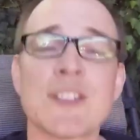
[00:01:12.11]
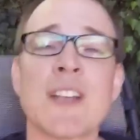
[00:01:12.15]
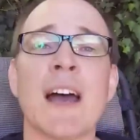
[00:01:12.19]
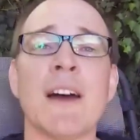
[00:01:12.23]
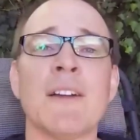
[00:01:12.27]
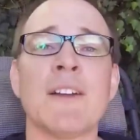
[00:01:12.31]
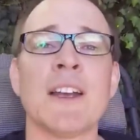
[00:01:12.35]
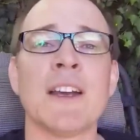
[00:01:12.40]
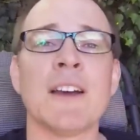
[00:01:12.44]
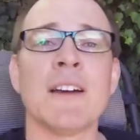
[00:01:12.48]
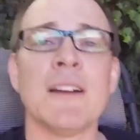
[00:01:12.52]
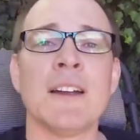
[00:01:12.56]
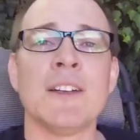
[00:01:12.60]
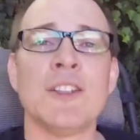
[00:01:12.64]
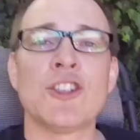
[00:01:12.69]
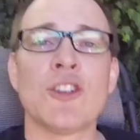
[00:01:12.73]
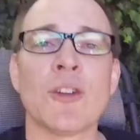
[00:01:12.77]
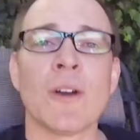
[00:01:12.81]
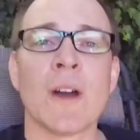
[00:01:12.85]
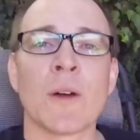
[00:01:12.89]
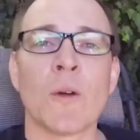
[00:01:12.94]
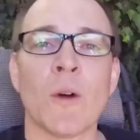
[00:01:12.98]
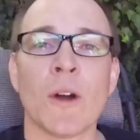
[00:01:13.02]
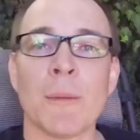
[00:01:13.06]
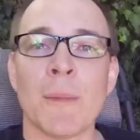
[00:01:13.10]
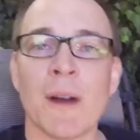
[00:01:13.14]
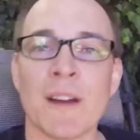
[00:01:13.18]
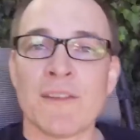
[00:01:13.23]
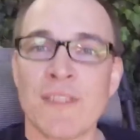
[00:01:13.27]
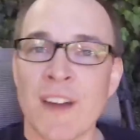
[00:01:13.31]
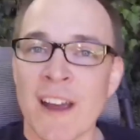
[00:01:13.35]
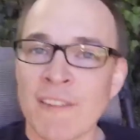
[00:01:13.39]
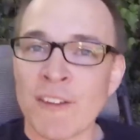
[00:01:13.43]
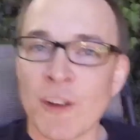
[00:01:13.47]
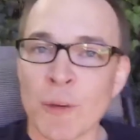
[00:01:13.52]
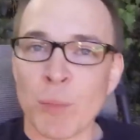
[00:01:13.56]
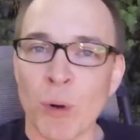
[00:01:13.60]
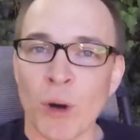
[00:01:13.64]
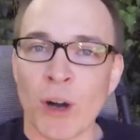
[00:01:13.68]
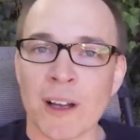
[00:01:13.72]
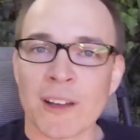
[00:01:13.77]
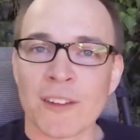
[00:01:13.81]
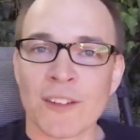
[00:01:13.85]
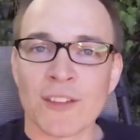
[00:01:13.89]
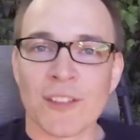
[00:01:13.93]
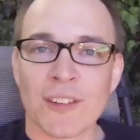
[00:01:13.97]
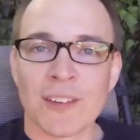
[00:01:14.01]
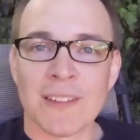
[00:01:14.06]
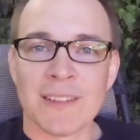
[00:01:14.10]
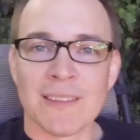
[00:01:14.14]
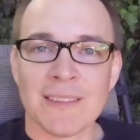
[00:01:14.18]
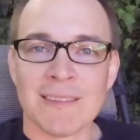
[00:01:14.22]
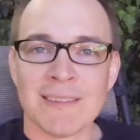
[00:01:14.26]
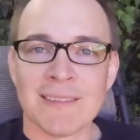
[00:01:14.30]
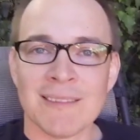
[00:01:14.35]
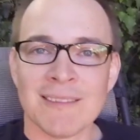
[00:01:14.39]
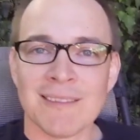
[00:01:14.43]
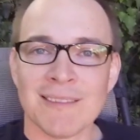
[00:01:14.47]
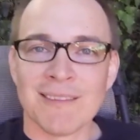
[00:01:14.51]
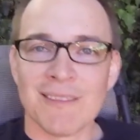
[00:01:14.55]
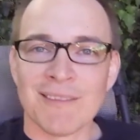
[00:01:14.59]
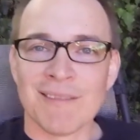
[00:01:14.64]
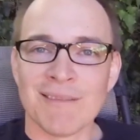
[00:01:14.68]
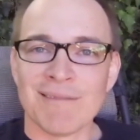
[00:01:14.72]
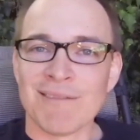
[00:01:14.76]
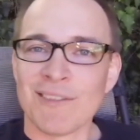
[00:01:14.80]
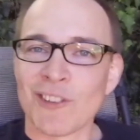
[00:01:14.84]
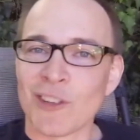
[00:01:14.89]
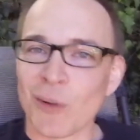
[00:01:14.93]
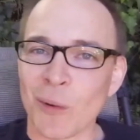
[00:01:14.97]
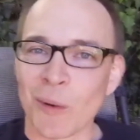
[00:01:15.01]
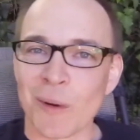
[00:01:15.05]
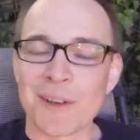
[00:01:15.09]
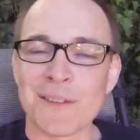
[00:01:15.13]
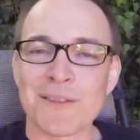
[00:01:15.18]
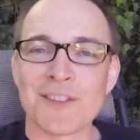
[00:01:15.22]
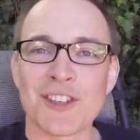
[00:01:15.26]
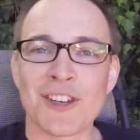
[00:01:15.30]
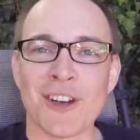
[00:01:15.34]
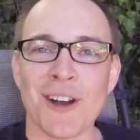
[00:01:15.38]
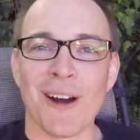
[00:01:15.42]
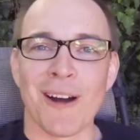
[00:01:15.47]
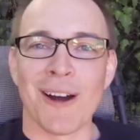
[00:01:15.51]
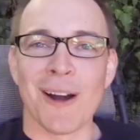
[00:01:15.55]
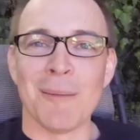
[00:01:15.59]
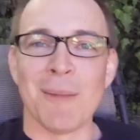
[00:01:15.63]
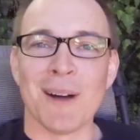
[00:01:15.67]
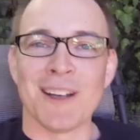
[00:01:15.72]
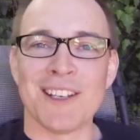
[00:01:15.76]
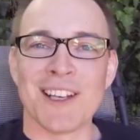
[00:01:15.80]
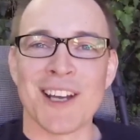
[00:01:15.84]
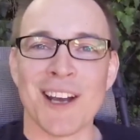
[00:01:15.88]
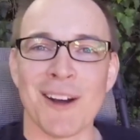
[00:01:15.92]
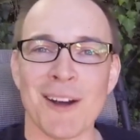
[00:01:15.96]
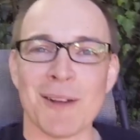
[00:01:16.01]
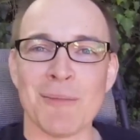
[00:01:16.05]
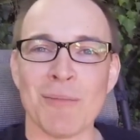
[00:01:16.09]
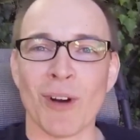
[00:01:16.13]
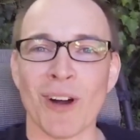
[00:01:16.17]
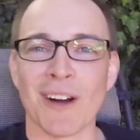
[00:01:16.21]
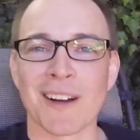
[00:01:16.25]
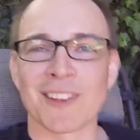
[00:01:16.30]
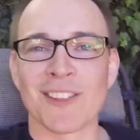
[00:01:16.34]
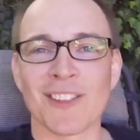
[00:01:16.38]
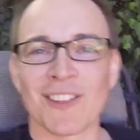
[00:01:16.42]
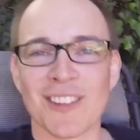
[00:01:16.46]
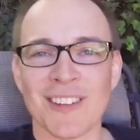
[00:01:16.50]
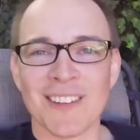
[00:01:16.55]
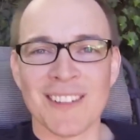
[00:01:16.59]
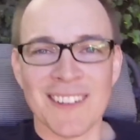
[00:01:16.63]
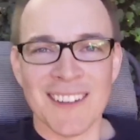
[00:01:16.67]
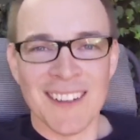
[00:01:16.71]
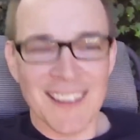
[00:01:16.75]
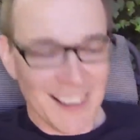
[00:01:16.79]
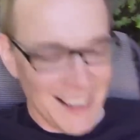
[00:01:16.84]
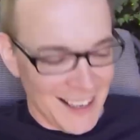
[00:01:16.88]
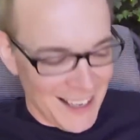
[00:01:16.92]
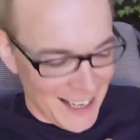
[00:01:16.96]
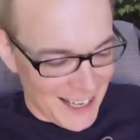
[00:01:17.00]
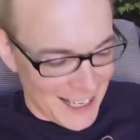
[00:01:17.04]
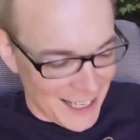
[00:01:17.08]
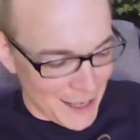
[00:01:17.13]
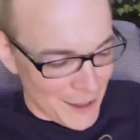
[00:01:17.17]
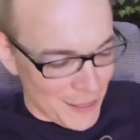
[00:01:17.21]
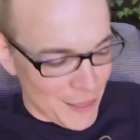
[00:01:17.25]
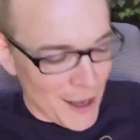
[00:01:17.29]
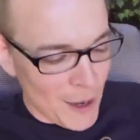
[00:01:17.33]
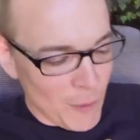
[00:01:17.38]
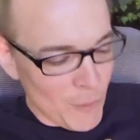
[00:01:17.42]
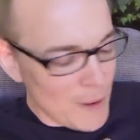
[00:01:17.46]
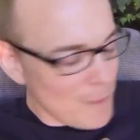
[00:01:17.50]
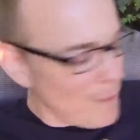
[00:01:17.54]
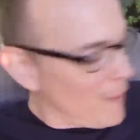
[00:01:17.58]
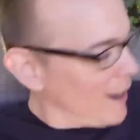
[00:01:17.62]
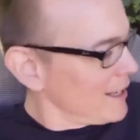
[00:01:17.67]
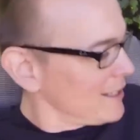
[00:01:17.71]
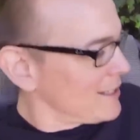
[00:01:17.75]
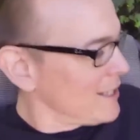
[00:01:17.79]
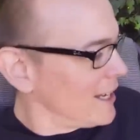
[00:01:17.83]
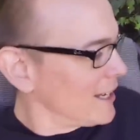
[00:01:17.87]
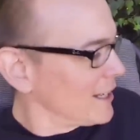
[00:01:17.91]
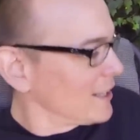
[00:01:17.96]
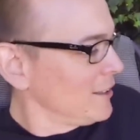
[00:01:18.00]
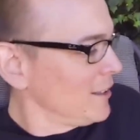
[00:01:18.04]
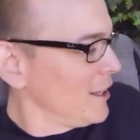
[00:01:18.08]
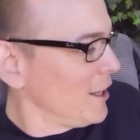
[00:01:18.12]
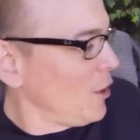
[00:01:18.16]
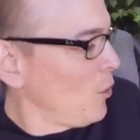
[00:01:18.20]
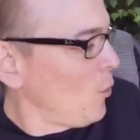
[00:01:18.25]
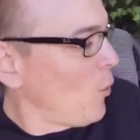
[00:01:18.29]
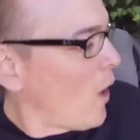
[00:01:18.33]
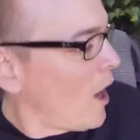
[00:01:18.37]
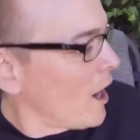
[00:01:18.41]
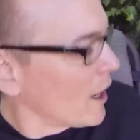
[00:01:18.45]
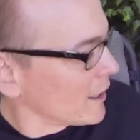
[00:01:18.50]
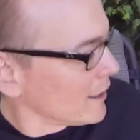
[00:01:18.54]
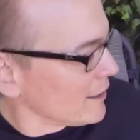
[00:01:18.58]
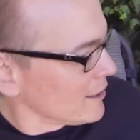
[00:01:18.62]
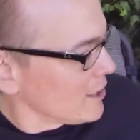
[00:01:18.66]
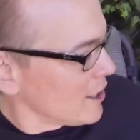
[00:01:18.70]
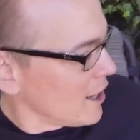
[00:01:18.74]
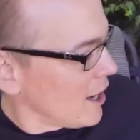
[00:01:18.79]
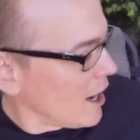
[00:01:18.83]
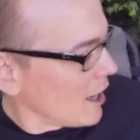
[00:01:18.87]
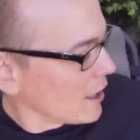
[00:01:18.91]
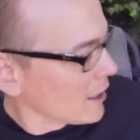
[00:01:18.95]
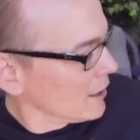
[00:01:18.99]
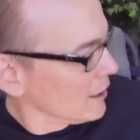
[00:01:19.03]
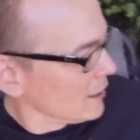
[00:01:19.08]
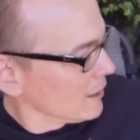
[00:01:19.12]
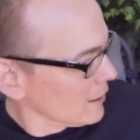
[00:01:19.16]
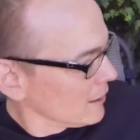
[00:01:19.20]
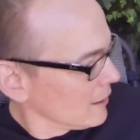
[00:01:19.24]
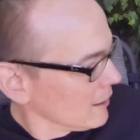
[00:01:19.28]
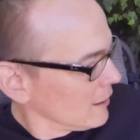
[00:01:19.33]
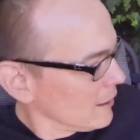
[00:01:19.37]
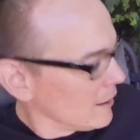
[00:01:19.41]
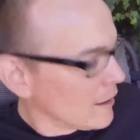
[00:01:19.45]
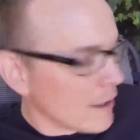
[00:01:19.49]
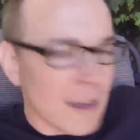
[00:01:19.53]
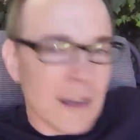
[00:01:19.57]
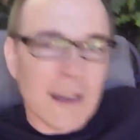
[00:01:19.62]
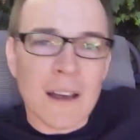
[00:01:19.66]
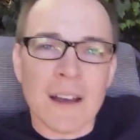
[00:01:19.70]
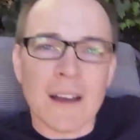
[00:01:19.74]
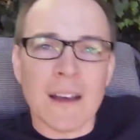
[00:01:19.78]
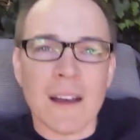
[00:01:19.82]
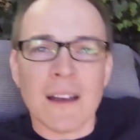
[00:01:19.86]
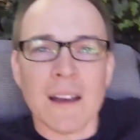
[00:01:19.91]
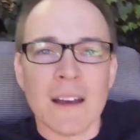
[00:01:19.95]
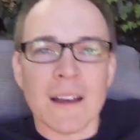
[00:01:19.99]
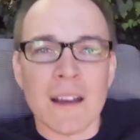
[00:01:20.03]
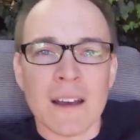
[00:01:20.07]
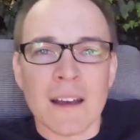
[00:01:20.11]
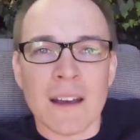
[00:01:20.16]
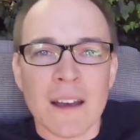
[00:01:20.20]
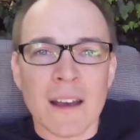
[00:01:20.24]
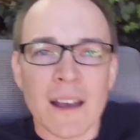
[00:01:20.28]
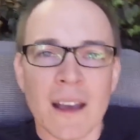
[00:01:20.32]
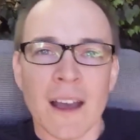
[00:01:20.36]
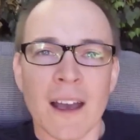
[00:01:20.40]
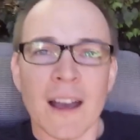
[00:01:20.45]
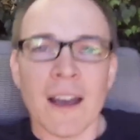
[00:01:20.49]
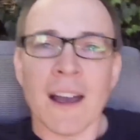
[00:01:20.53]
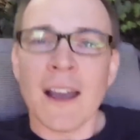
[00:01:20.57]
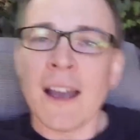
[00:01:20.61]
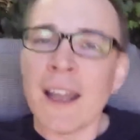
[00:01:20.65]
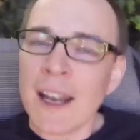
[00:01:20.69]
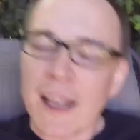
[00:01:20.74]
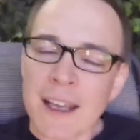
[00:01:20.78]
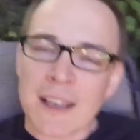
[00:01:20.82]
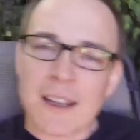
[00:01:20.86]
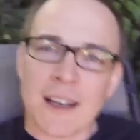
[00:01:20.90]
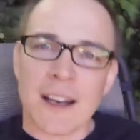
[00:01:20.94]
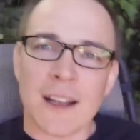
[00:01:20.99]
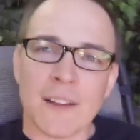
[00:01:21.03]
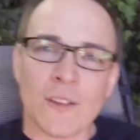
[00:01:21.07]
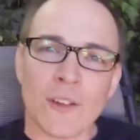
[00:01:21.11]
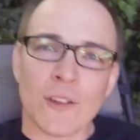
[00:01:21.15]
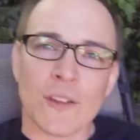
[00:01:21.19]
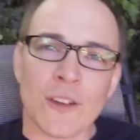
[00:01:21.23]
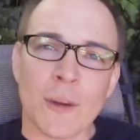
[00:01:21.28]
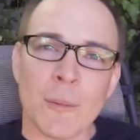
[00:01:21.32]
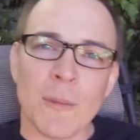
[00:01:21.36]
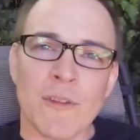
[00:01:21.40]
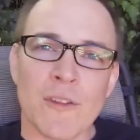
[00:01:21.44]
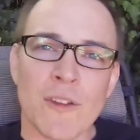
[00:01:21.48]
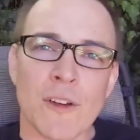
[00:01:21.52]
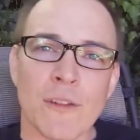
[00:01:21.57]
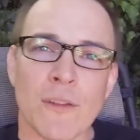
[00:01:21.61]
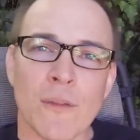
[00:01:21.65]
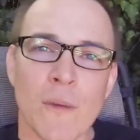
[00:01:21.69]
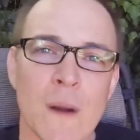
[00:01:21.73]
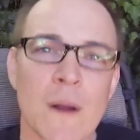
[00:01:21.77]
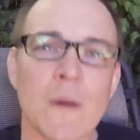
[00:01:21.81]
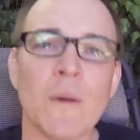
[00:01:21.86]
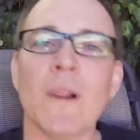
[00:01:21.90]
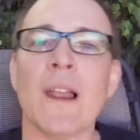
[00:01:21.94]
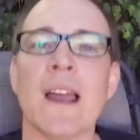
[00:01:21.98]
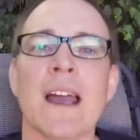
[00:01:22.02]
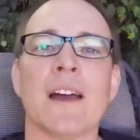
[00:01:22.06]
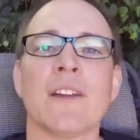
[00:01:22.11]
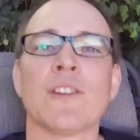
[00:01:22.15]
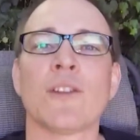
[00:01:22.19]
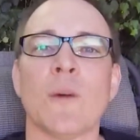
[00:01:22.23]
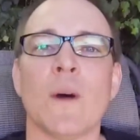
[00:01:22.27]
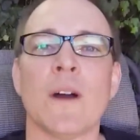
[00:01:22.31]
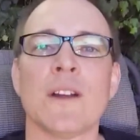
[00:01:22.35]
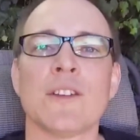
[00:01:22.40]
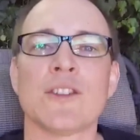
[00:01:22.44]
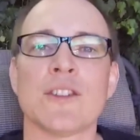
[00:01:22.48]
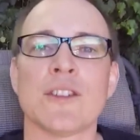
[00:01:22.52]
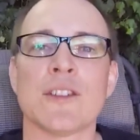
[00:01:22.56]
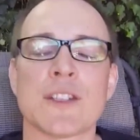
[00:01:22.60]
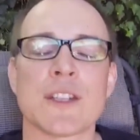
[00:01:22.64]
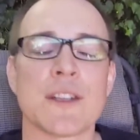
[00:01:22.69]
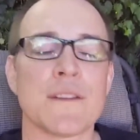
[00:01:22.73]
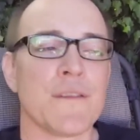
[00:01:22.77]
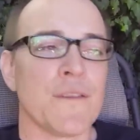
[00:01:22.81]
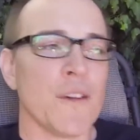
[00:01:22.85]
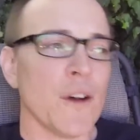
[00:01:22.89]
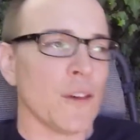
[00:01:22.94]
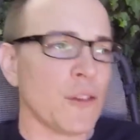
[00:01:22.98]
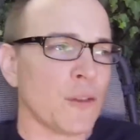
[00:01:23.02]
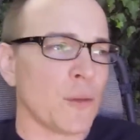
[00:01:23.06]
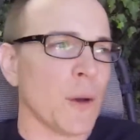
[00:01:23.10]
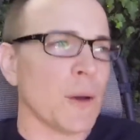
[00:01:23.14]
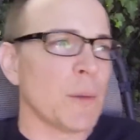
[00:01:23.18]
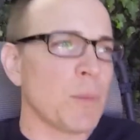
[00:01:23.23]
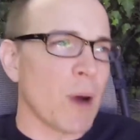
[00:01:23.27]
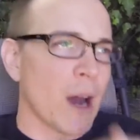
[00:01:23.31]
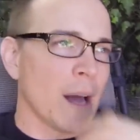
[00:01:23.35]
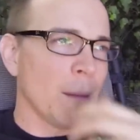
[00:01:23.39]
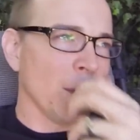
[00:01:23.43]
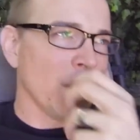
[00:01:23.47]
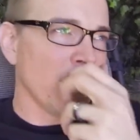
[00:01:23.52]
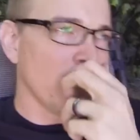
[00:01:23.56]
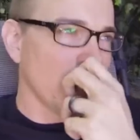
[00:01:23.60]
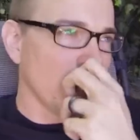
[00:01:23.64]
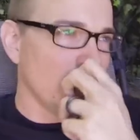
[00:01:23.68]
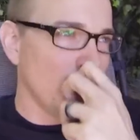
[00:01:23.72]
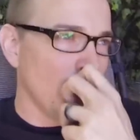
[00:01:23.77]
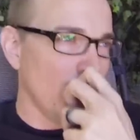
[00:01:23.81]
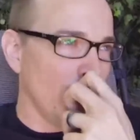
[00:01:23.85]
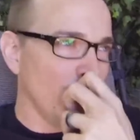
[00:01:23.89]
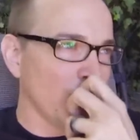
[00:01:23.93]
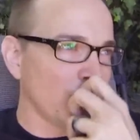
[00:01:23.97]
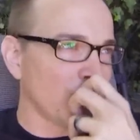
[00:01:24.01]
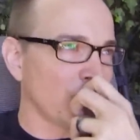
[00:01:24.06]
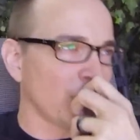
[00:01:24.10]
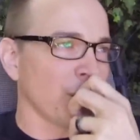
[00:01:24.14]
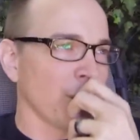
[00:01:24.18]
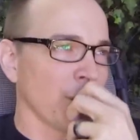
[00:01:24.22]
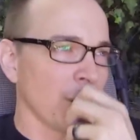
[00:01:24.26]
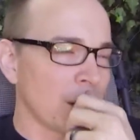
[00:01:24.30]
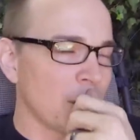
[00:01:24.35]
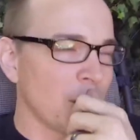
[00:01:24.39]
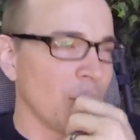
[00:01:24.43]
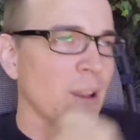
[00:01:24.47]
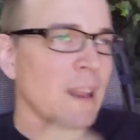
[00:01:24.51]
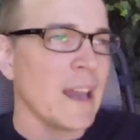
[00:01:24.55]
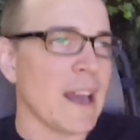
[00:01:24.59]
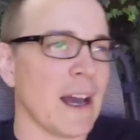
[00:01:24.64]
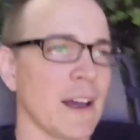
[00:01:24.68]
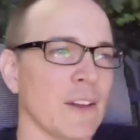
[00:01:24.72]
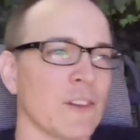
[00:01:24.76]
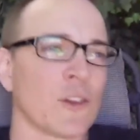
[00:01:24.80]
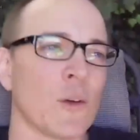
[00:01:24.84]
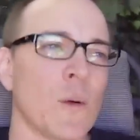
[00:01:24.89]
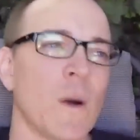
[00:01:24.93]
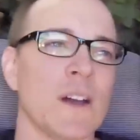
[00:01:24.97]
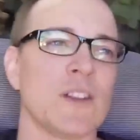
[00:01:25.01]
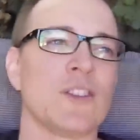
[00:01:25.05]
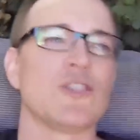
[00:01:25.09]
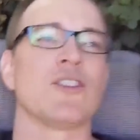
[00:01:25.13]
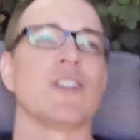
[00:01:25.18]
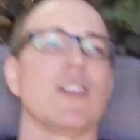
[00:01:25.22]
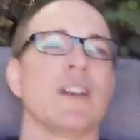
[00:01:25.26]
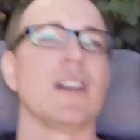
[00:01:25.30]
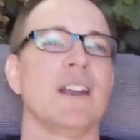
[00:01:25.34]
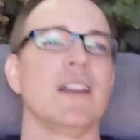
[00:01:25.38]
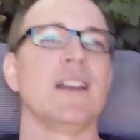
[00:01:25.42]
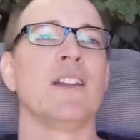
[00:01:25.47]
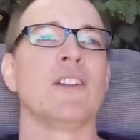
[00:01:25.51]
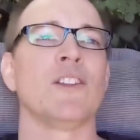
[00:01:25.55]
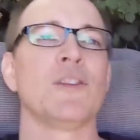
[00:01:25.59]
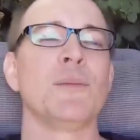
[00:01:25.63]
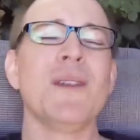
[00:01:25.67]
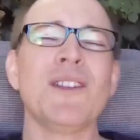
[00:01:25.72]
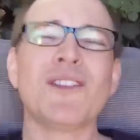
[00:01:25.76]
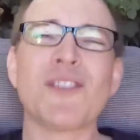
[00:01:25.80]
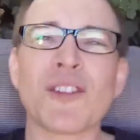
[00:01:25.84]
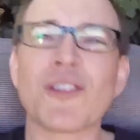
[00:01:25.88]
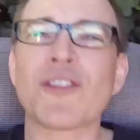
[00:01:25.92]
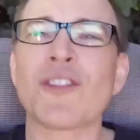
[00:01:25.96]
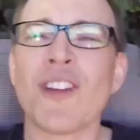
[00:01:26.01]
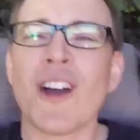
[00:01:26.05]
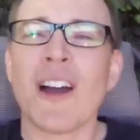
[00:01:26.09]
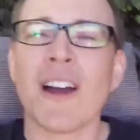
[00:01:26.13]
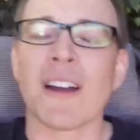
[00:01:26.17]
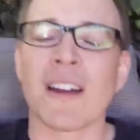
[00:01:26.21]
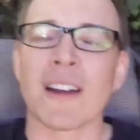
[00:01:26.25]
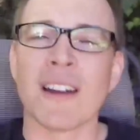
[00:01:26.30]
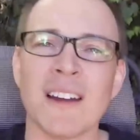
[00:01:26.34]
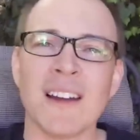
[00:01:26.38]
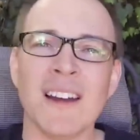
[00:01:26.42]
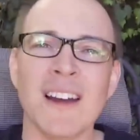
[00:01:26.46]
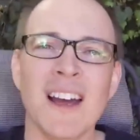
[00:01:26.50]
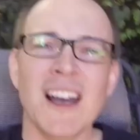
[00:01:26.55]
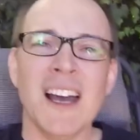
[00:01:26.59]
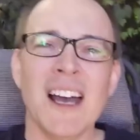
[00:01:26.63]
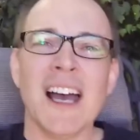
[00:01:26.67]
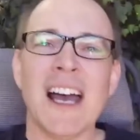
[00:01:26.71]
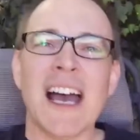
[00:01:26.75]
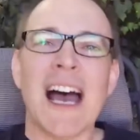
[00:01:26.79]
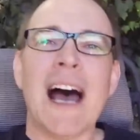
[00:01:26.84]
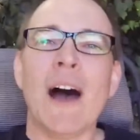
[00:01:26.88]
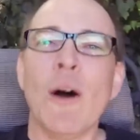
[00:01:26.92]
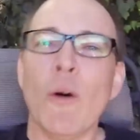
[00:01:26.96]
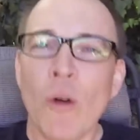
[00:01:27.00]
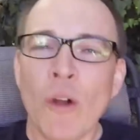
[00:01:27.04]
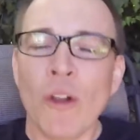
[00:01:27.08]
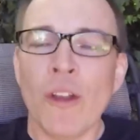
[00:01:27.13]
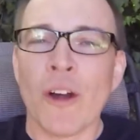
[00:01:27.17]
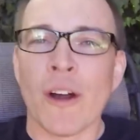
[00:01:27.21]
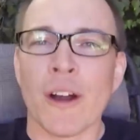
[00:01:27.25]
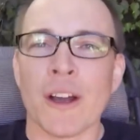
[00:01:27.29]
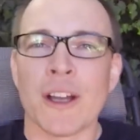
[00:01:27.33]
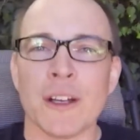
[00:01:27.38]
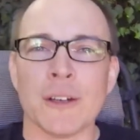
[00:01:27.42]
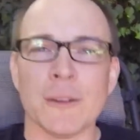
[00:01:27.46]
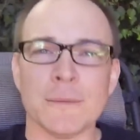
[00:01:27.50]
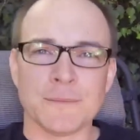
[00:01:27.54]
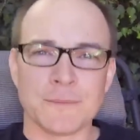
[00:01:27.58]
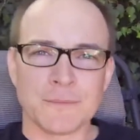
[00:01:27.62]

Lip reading: out here enjoying one of my favorite books, Sword of Shannara by Terry Brooks, and I thought we might take a little walk and talk, and I could answer some of your frequently asked questions. The first one, probably the most frequently asked question, is, Mr. Sark, how old are you?